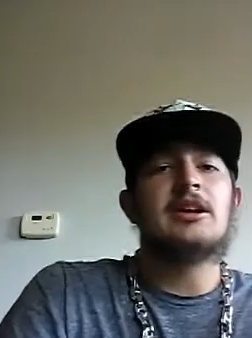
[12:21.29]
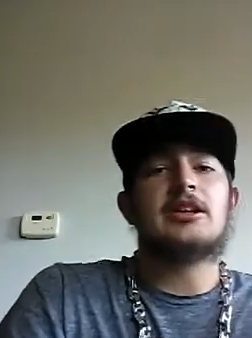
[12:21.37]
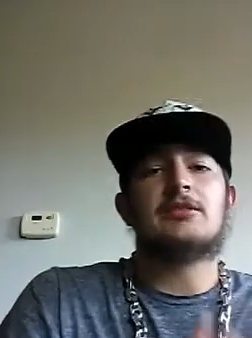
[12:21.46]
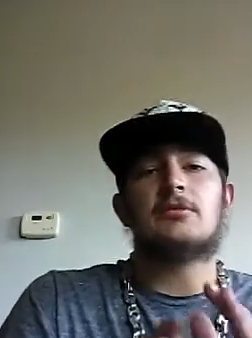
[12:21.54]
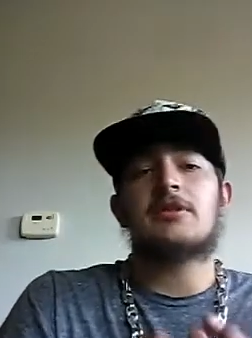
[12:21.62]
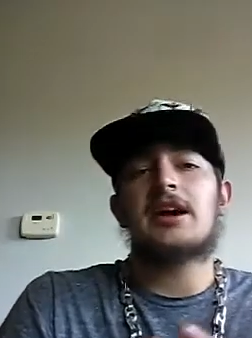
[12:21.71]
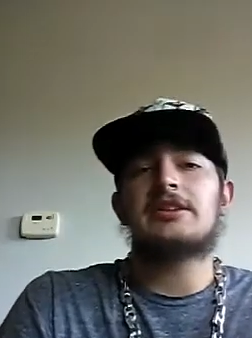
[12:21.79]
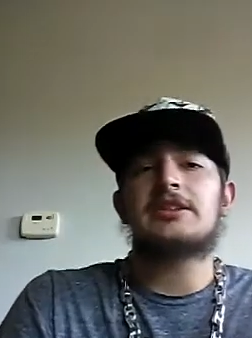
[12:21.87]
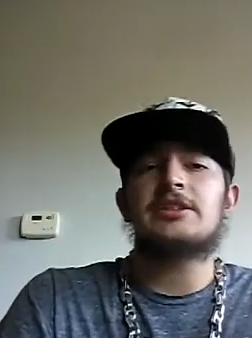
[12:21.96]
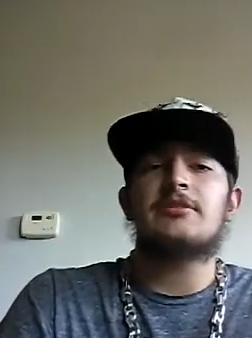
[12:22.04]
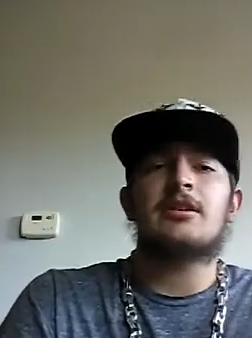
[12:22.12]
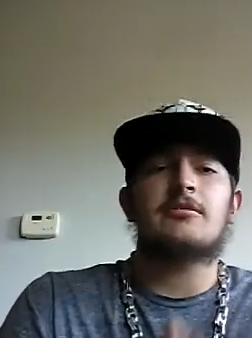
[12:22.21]
You won't have to
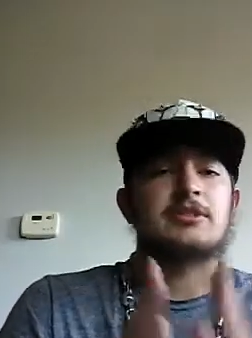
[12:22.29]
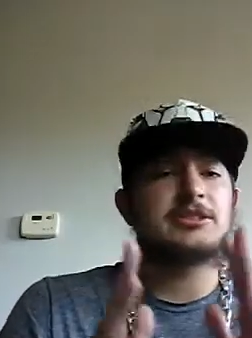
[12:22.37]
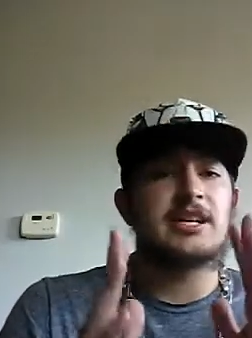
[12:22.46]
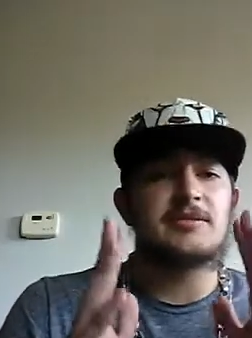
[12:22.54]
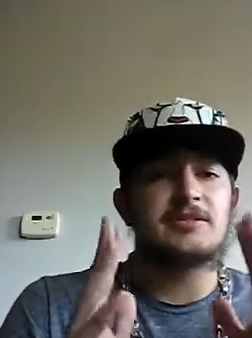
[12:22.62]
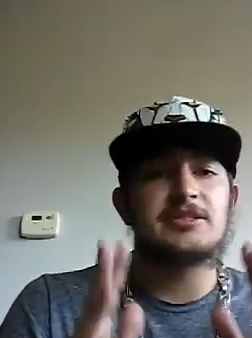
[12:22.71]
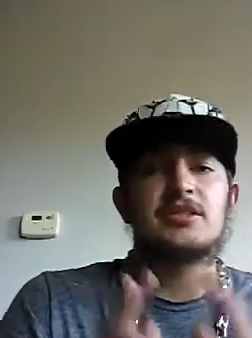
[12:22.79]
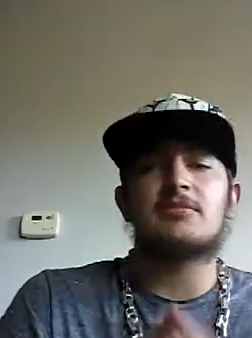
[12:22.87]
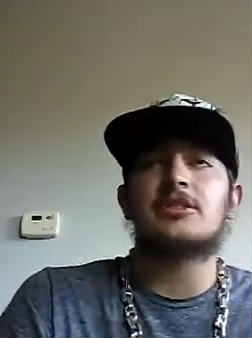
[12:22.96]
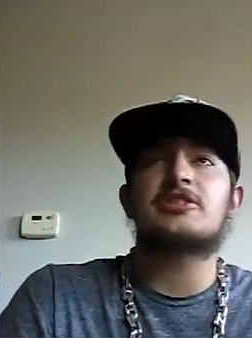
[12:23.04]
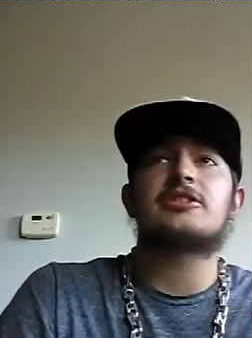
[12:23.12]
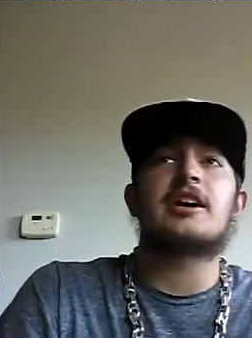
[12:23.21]
do it. It will save so
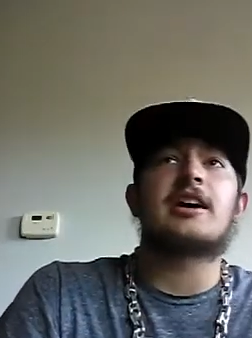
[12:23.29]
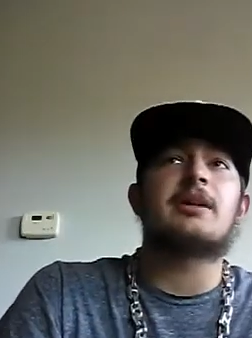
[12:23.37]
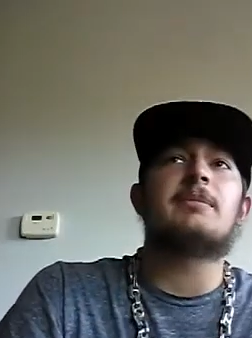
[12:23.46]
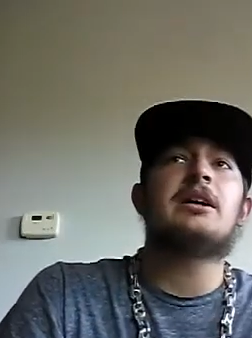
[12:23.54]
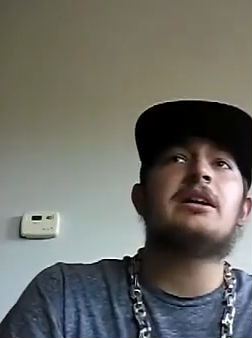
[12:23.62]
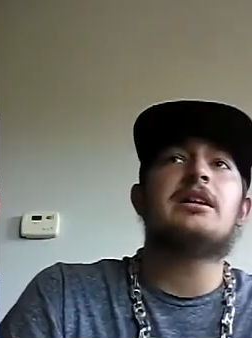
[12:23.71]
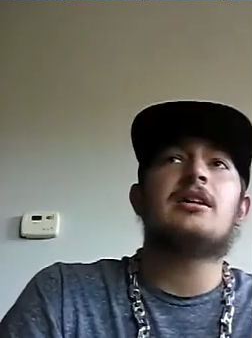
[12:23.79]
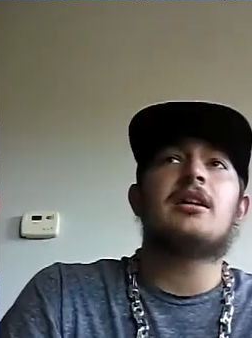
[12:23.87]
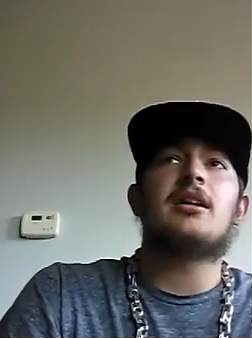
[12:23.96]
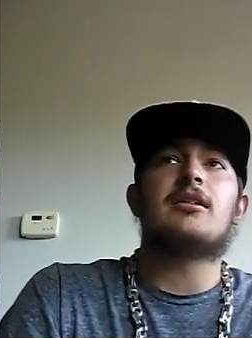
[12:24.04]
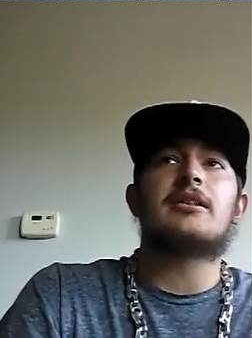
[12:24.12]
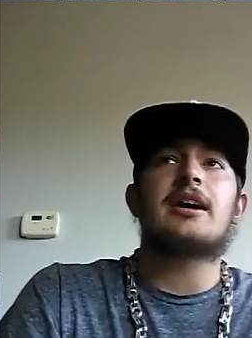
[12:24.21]
much time.
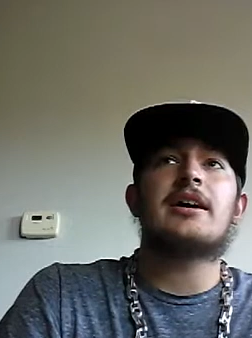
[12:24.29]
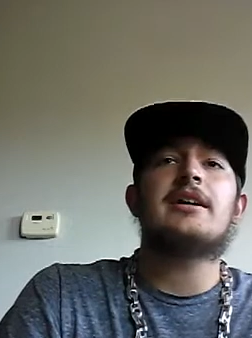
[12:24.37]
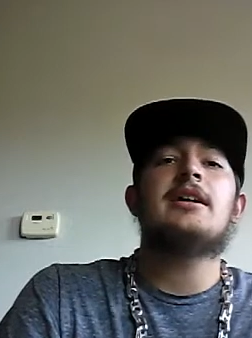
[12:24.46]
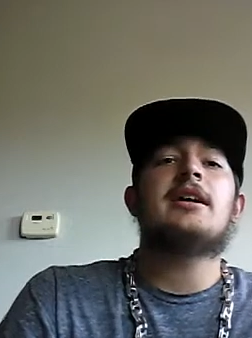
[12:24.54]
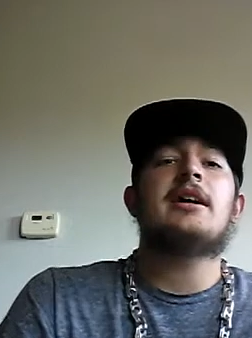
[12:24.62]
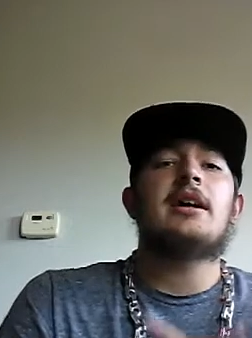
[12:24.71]
Okay.